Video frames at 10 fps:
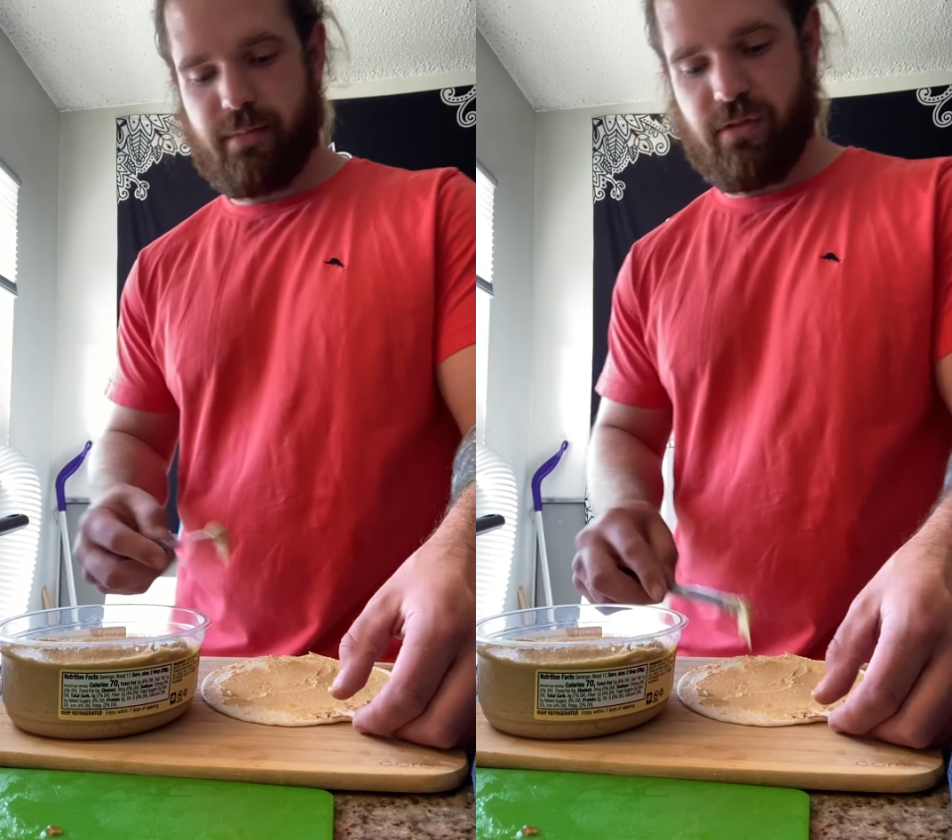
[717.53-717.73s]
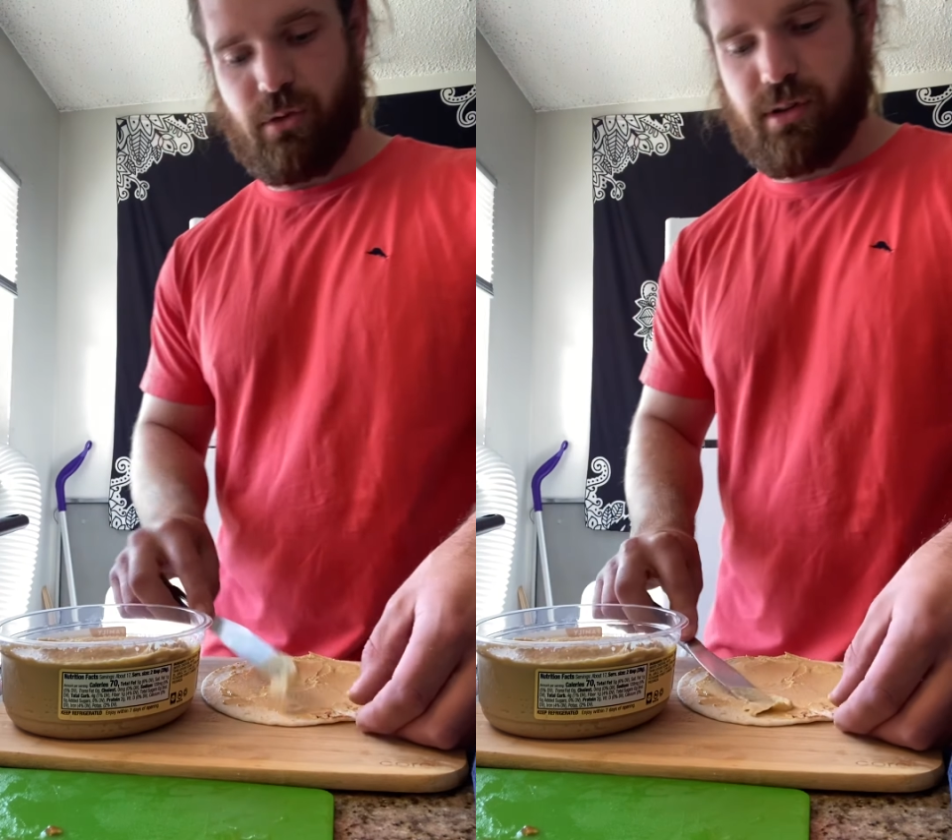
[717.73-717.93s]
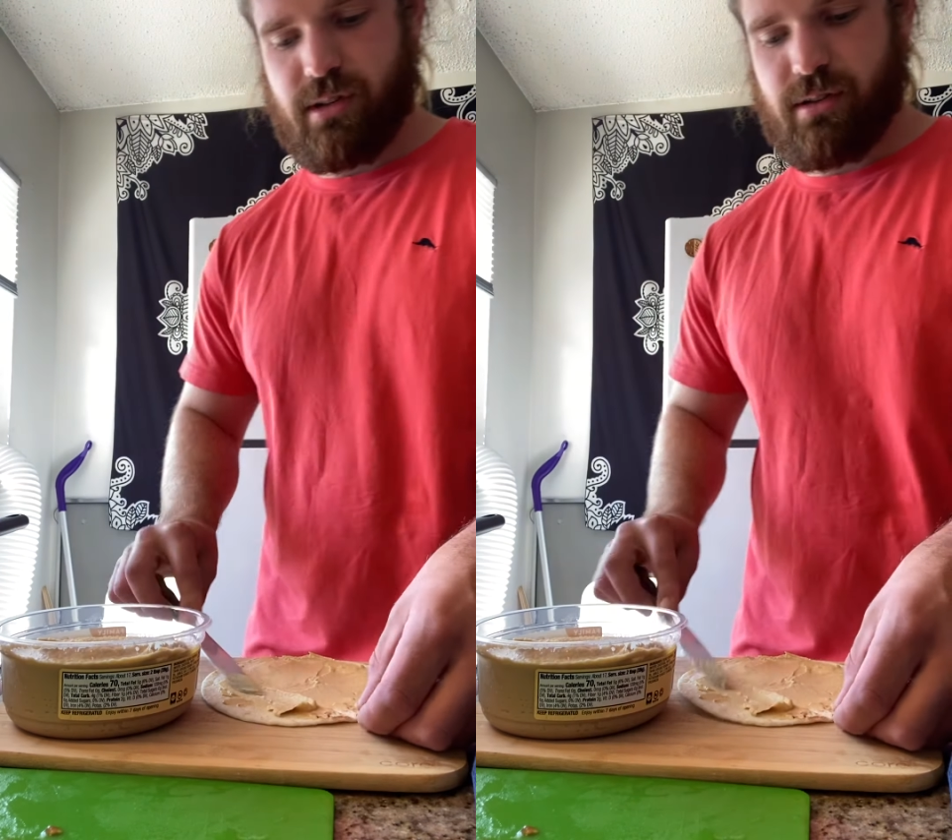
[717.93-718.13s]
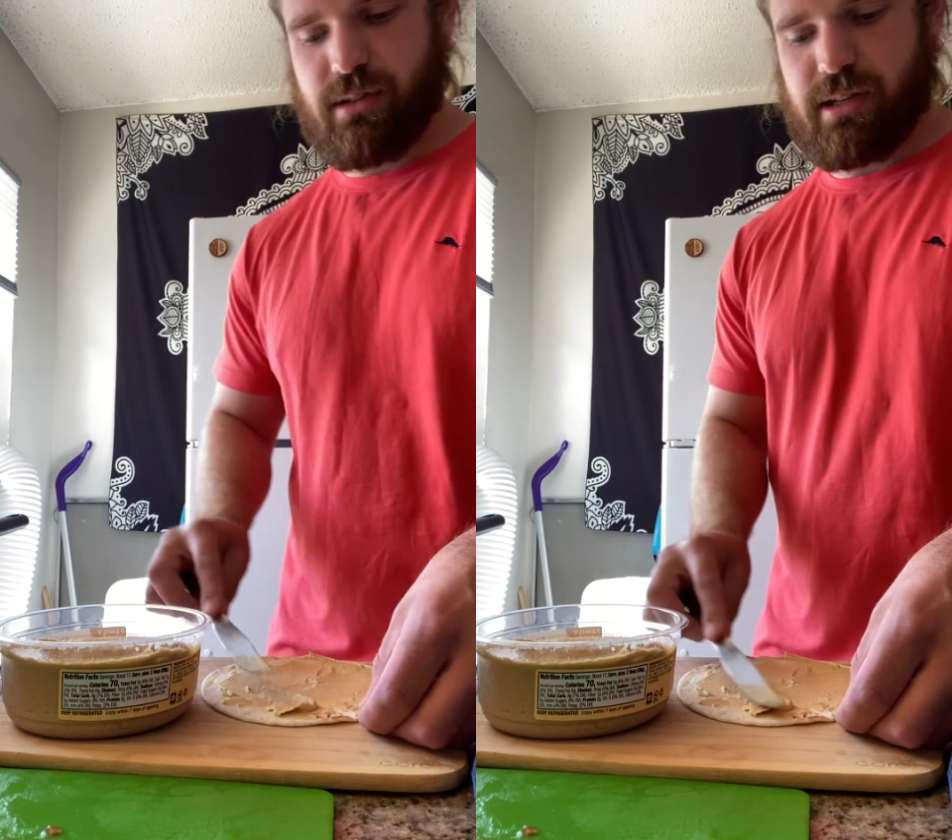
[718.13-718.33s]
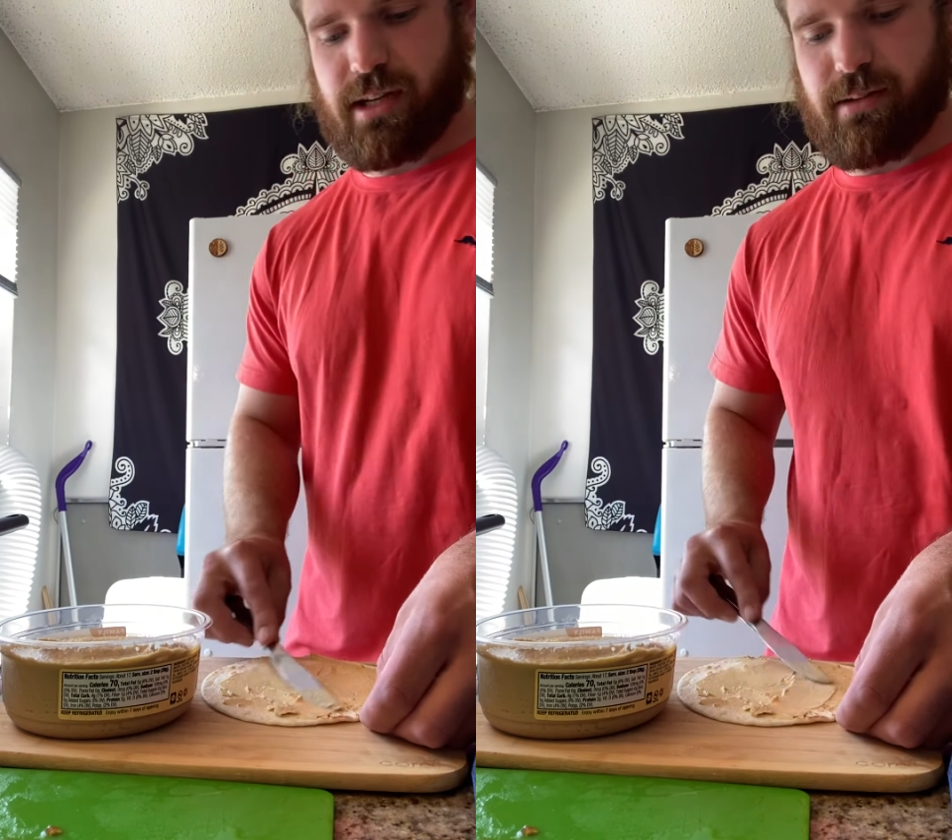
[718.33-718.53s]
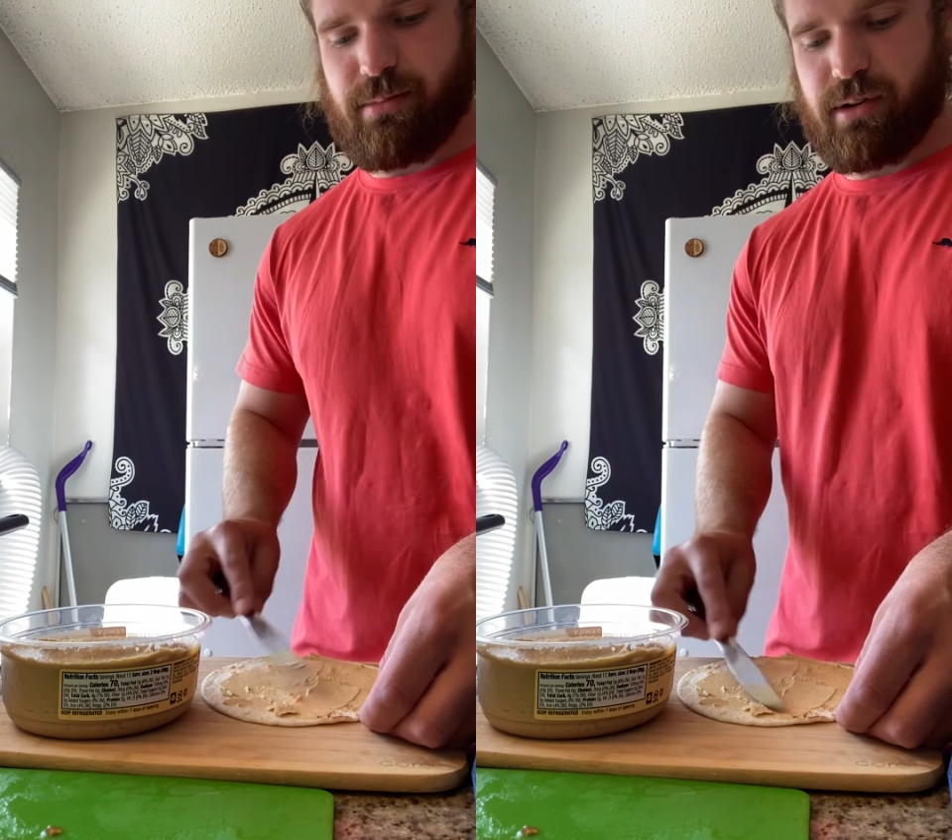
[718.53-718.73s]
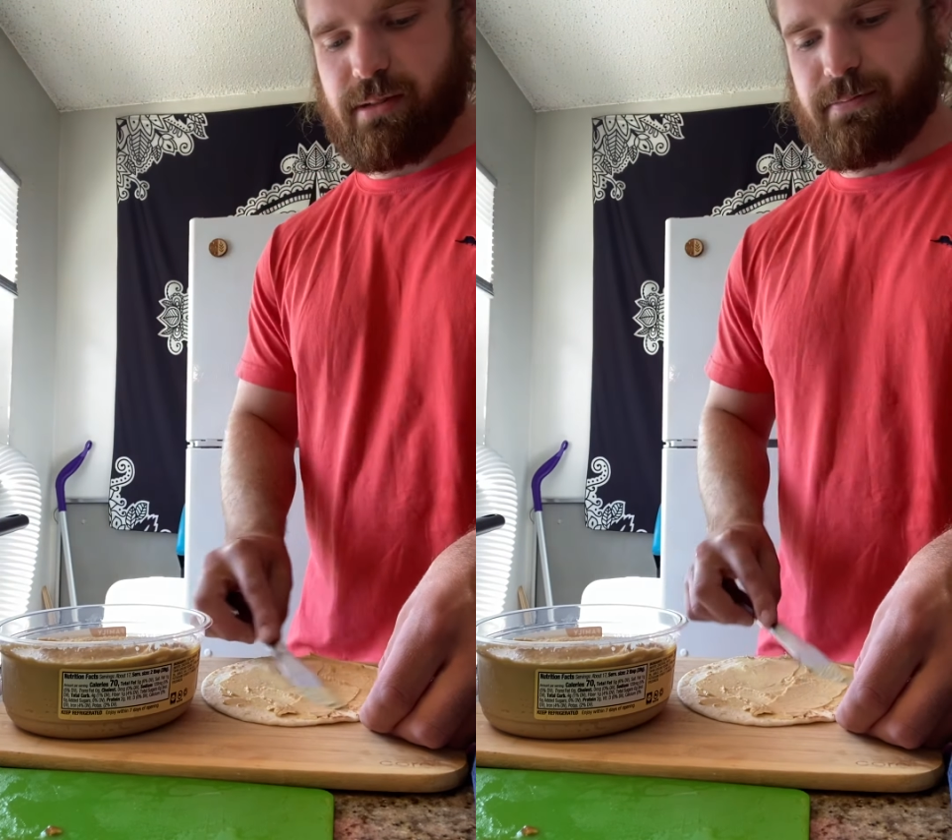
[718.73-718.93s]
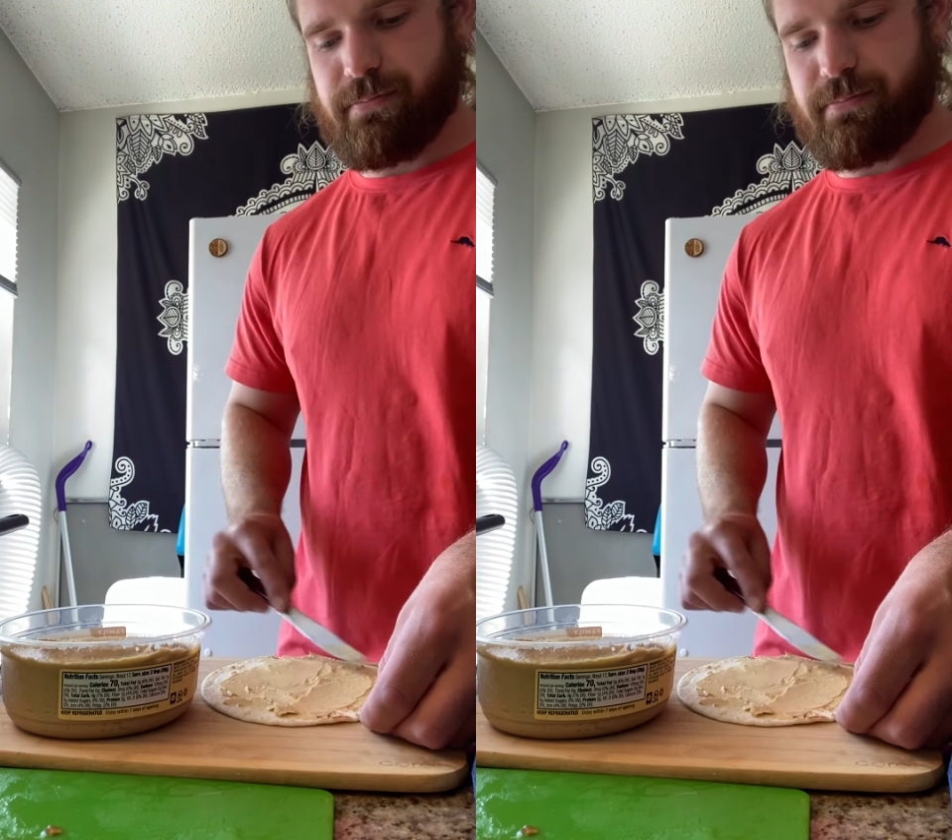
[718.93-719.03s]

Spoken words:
if you want to, you can, but